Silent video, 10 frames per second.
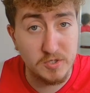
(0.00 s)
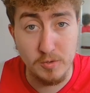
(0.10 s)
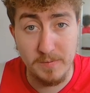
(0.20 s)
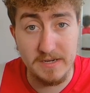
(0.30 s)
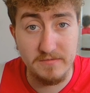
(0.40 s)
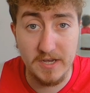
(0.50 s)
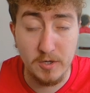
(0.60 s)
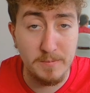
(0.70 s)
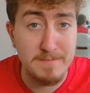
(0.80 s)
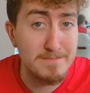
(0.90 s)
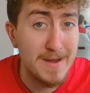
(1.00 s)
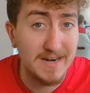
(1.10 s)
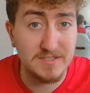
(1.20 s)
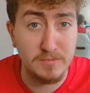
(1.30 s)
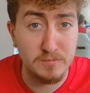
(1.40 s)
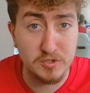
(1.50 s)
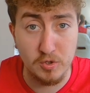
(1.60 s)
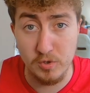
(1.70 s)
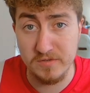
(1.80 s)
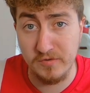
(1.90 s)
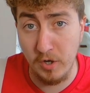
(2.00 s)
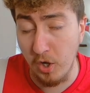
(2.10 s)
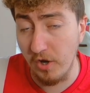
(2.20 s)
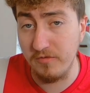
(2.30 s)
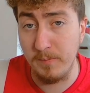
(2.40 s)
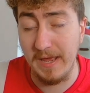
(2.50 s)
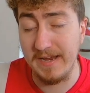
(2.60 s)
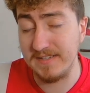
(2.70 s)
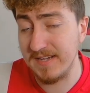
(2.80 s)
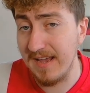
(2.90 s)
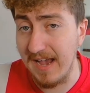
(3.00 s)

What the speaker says: do believe there could be maximum scores for a lot of players.